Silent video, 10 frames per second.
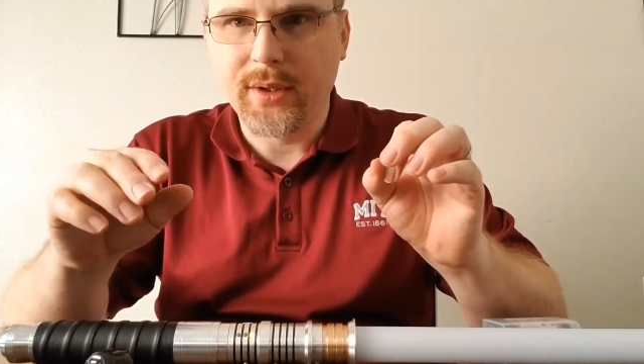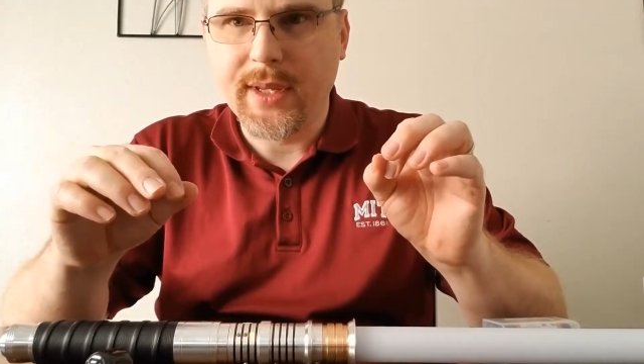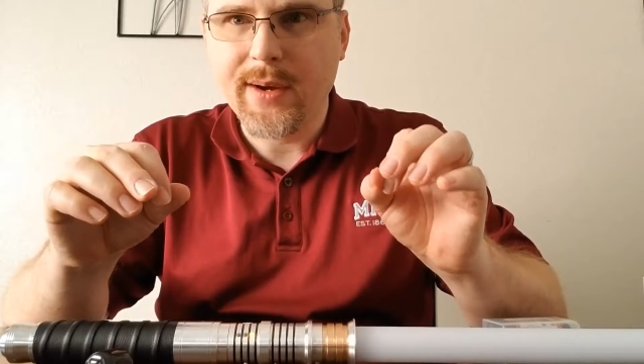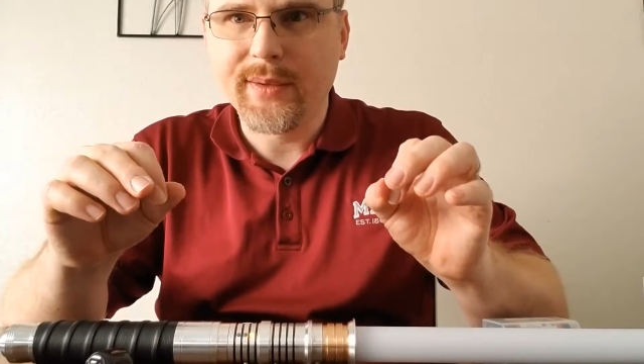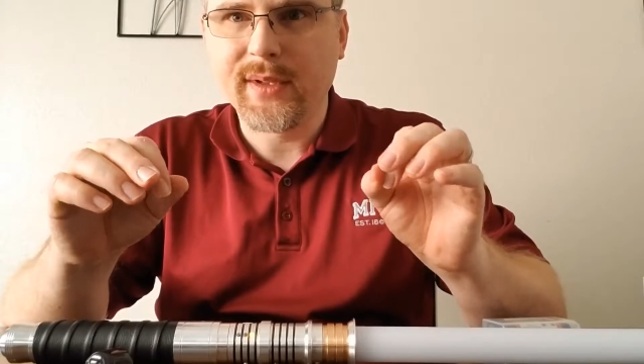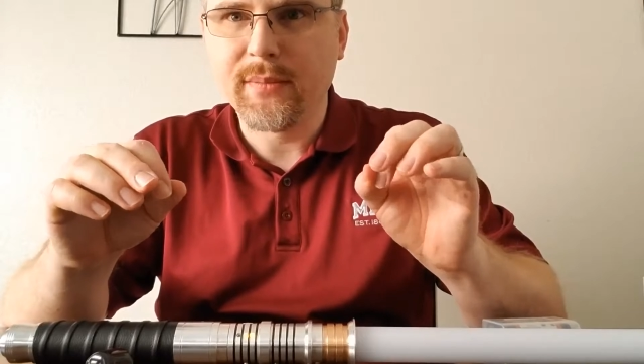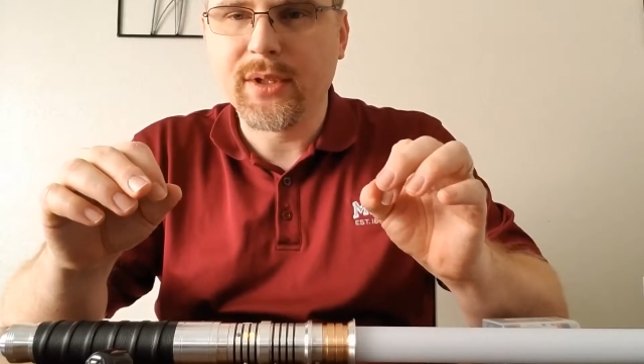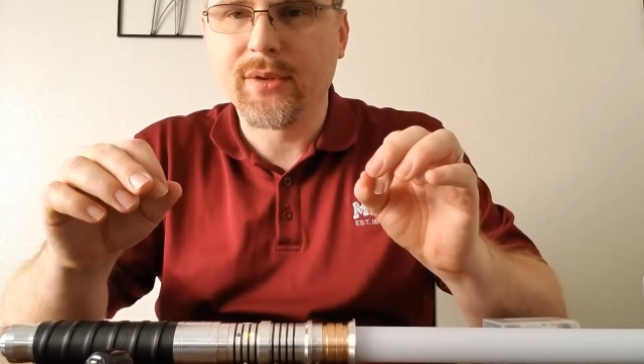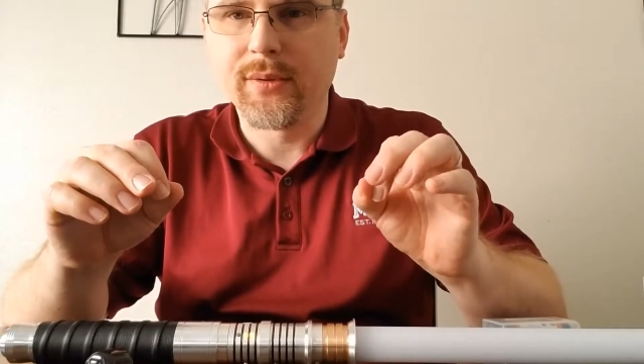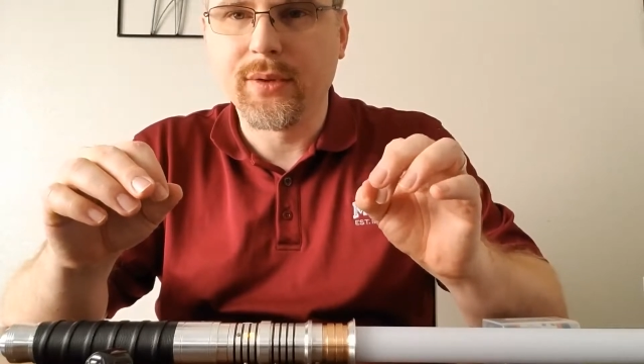and that was the
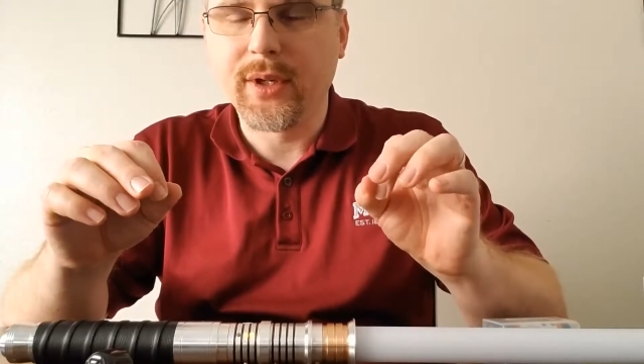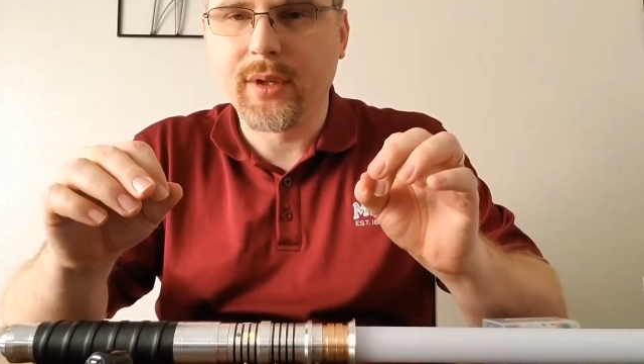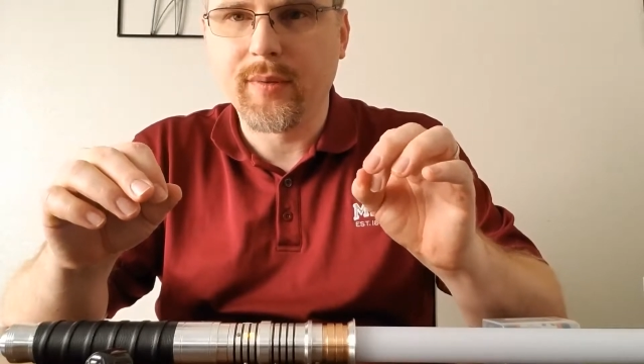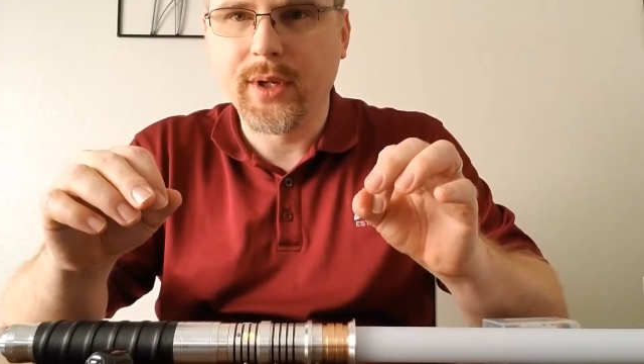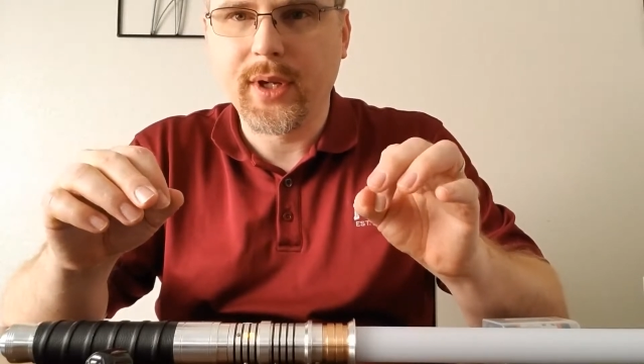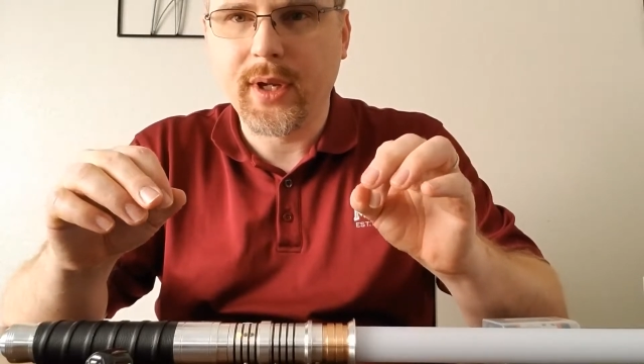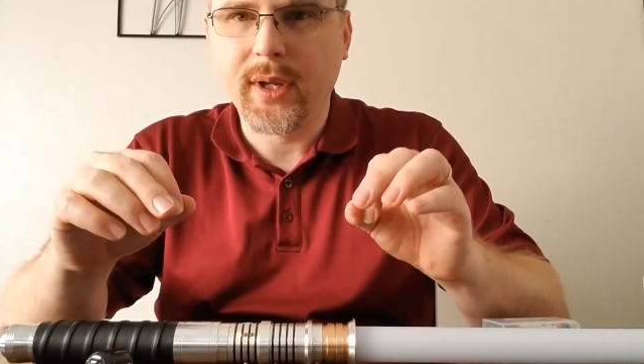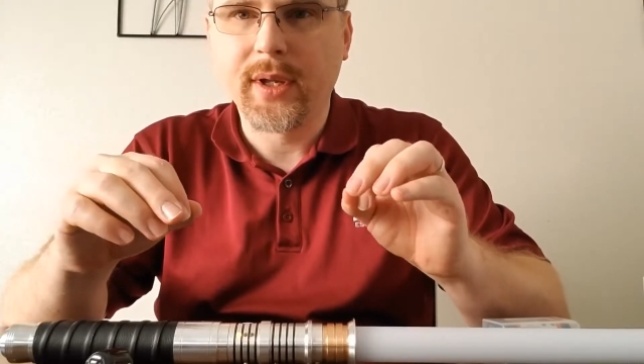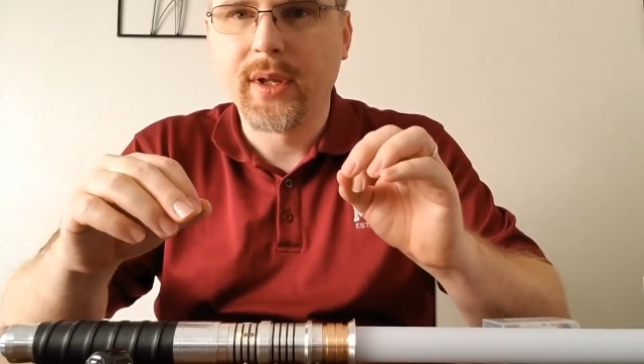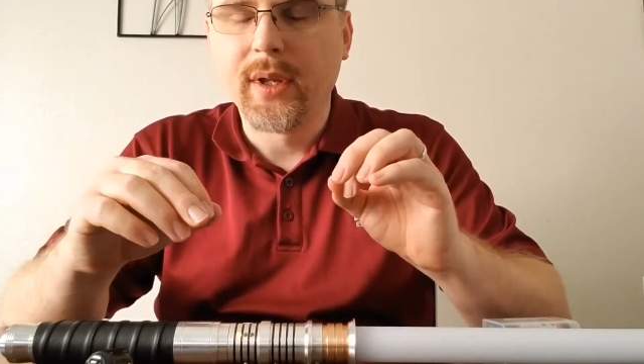Mitsurugi 3K.
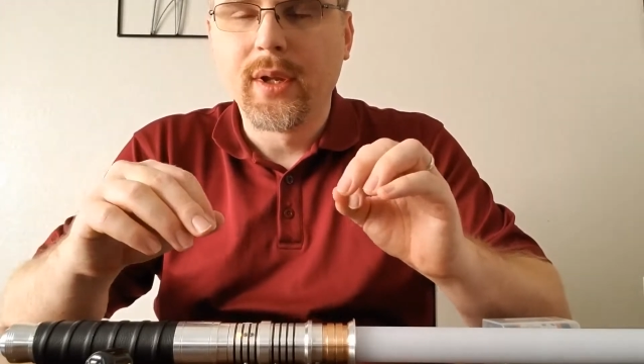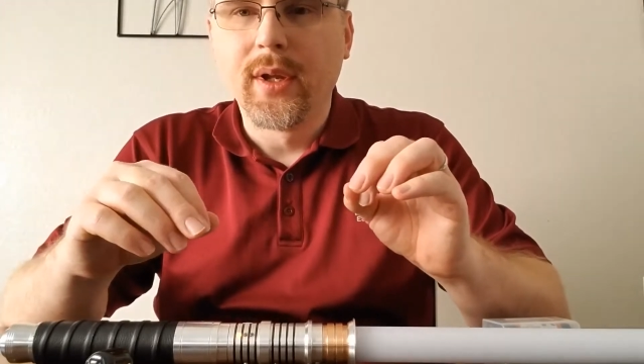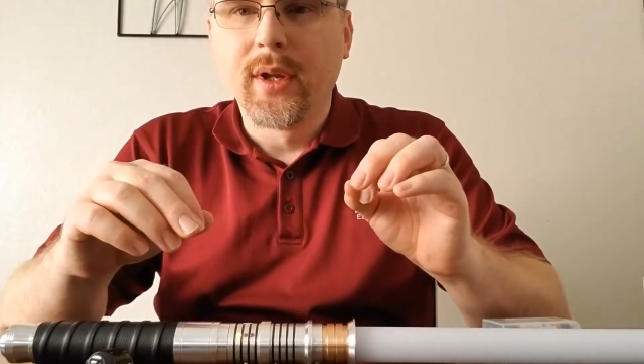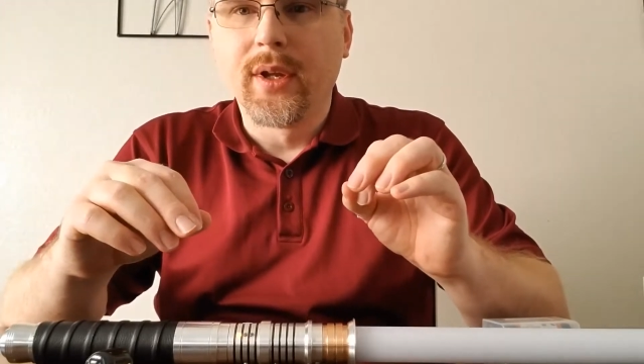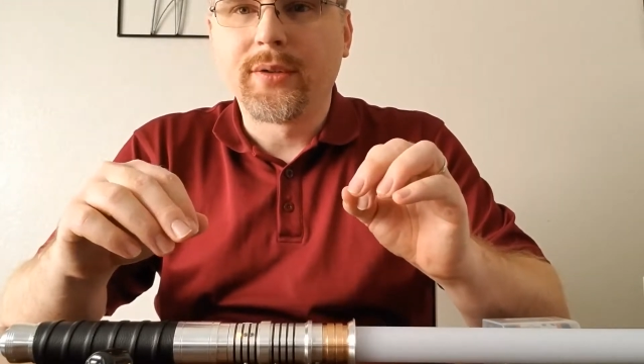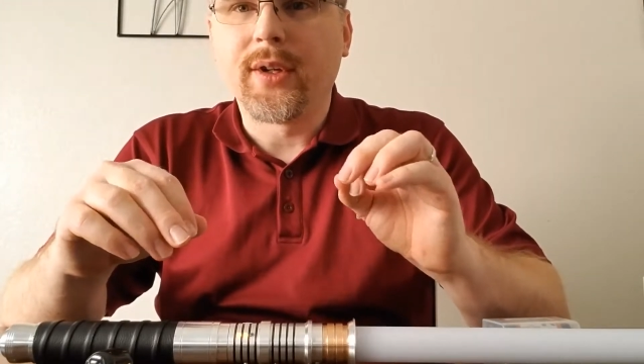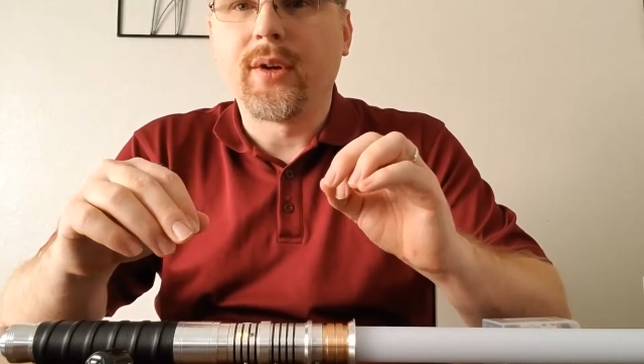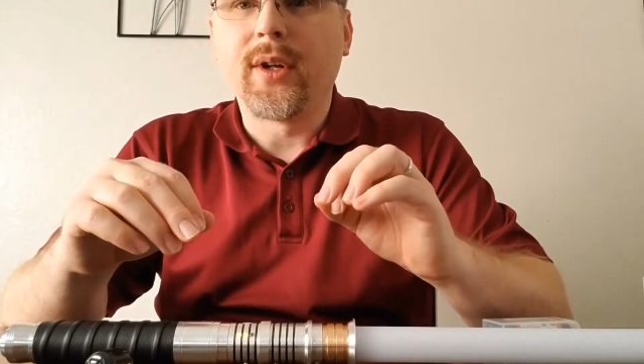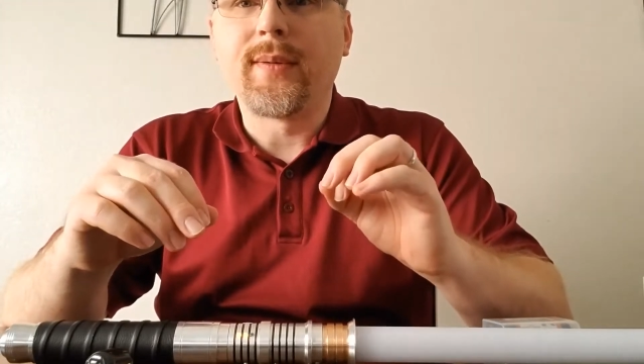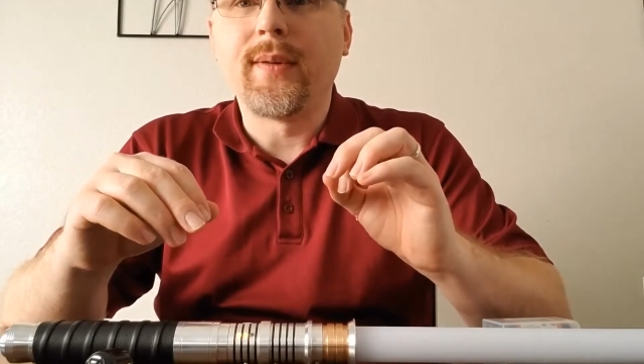So
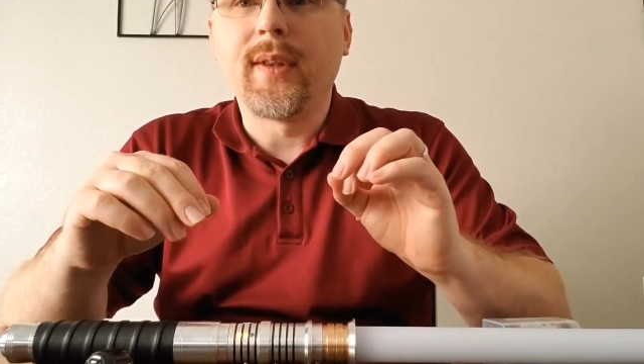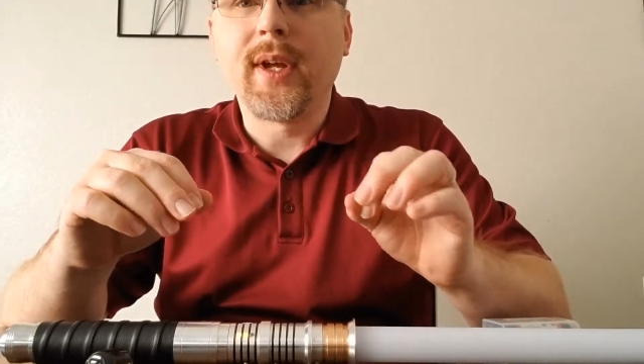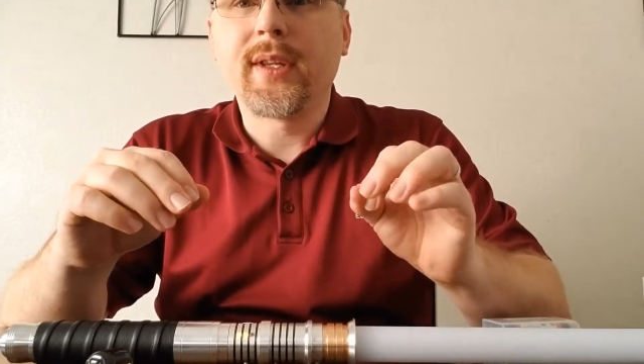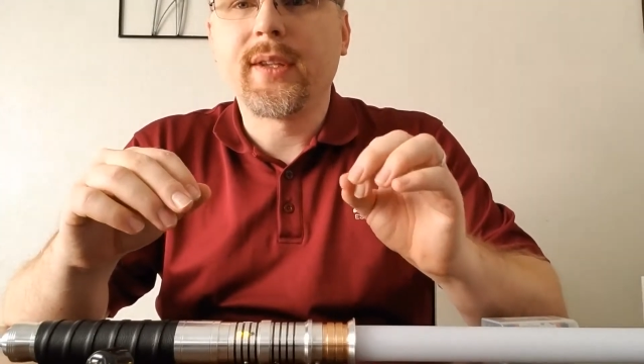if you like the